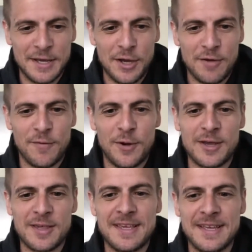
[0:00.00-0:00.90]
for
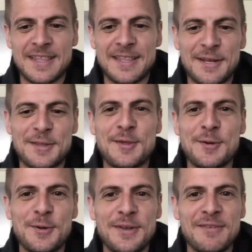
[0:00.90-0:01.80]
us, it's not so
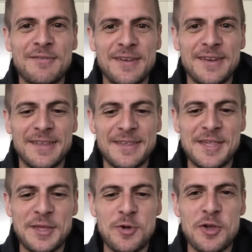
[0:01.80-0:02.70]
good if the
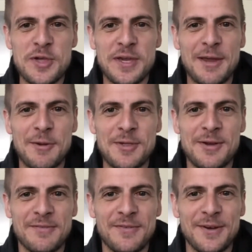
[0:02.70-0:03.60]
situation carries on
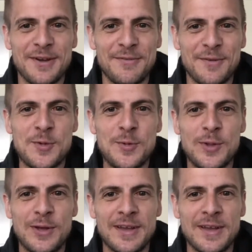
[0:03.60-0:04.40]
for too long,